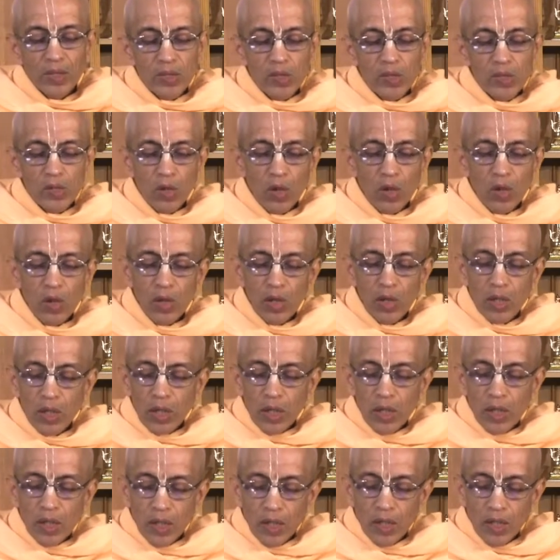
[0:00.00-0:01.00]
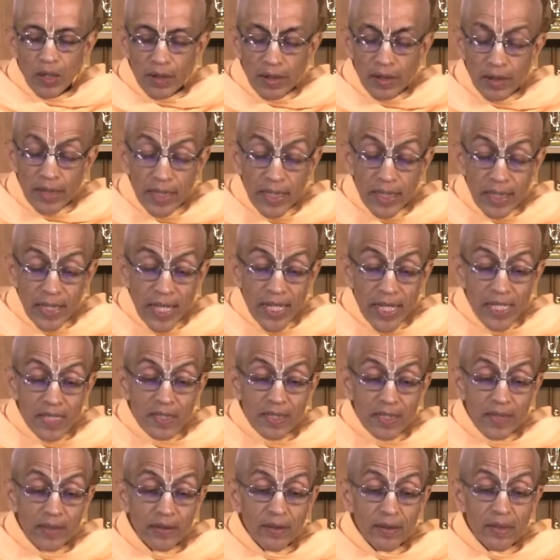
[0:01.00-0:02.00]
So, uh,
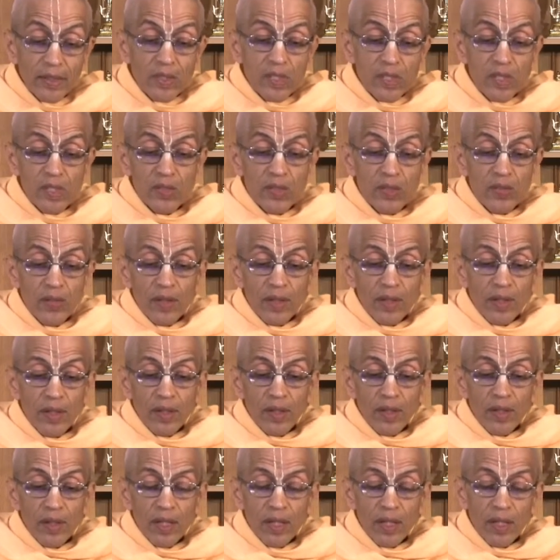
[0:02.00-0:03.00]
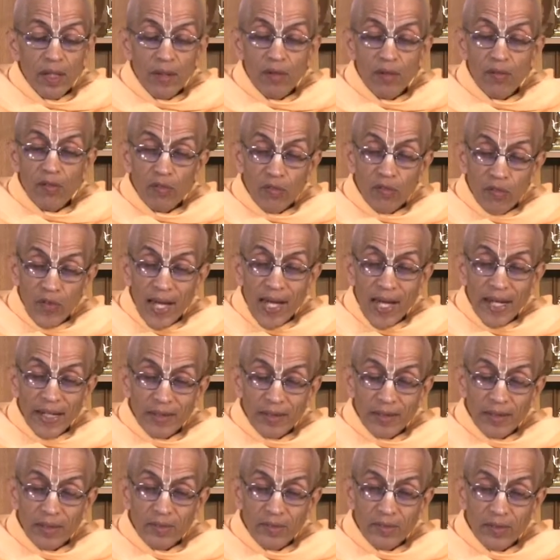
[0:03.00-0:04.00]
realizing this uh,
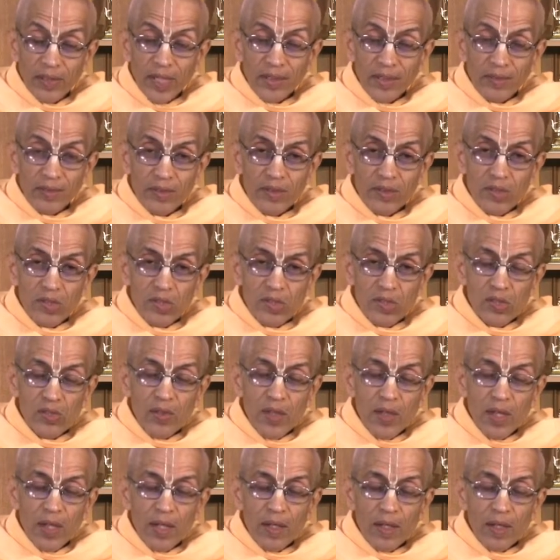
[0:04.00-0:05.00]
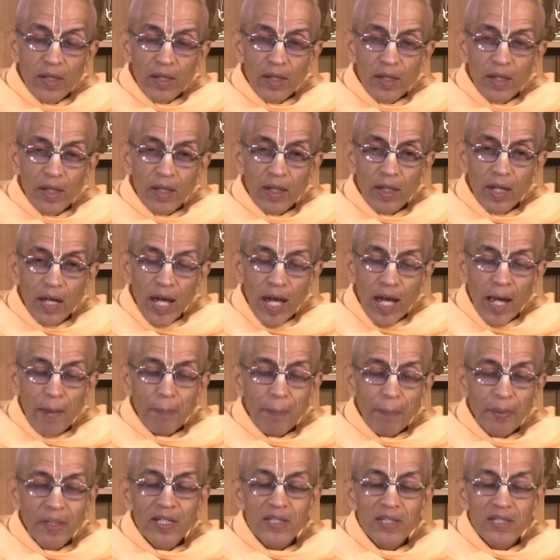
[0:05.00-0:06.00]
fact that this uh,
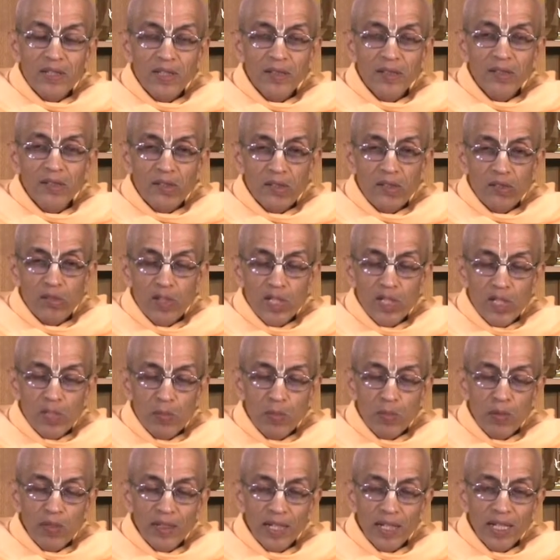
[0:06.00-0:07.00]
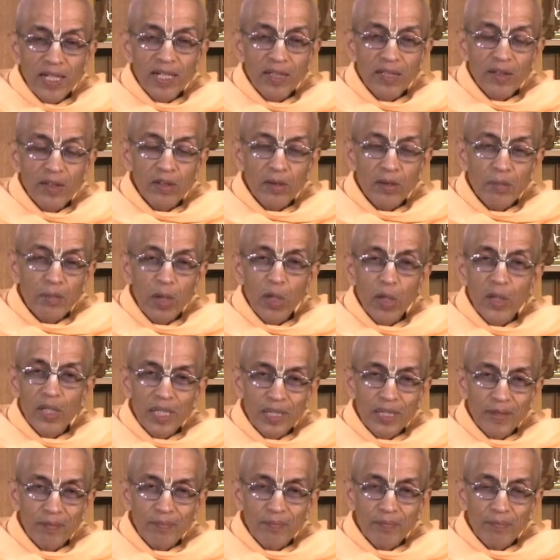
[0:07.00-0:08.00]
happiness and distress pertaining to the
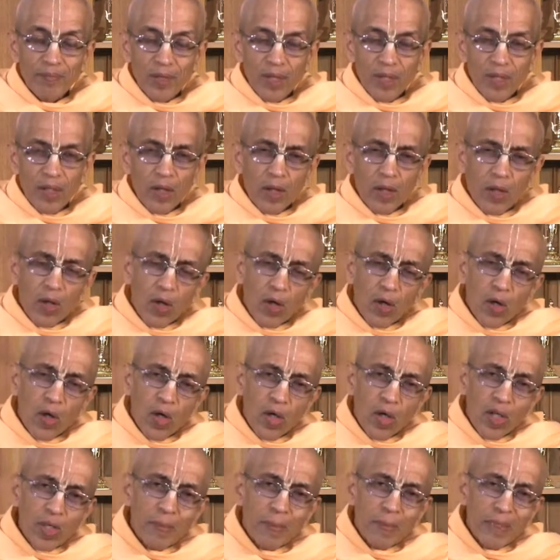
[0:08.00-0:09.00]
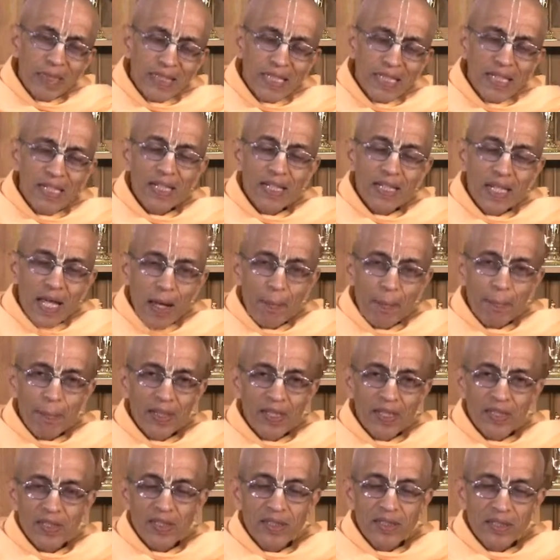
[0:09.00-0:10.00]
body, all material
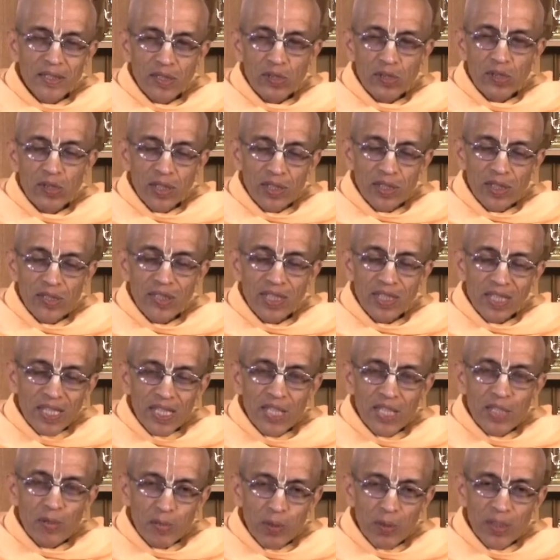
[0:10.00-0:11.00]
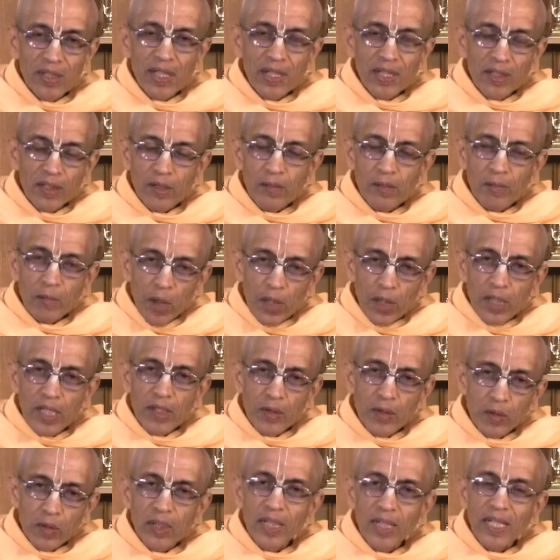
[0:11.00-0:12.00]
happiness and distress is pertaining to the
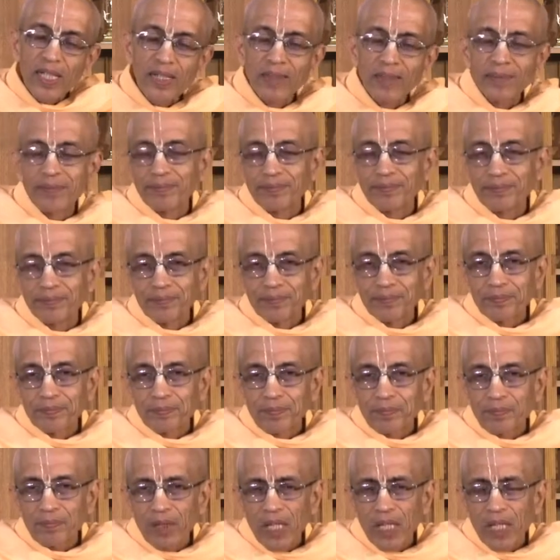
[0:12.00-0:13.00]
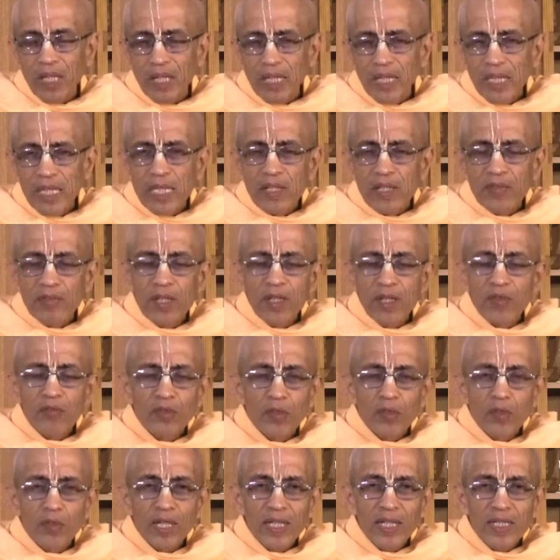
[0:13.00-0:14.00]
body only. Even
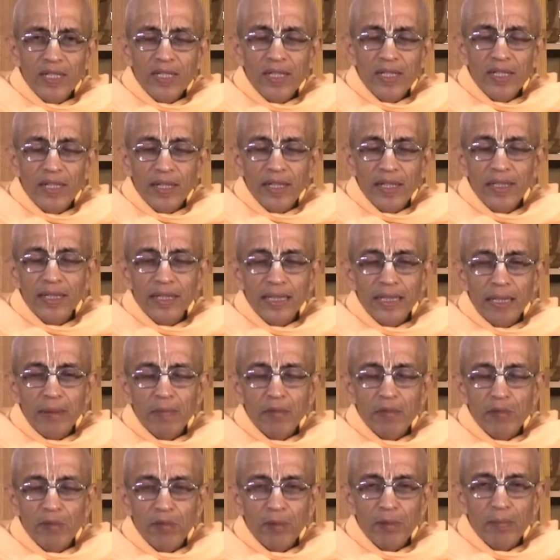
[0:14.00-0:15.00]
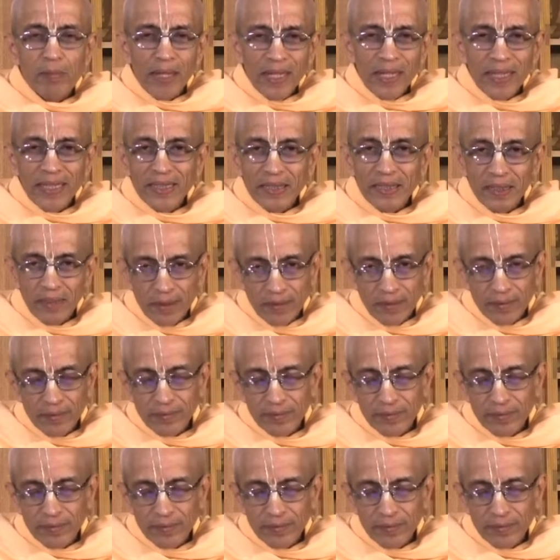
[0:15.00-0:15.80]
if you consider in terms of the mind,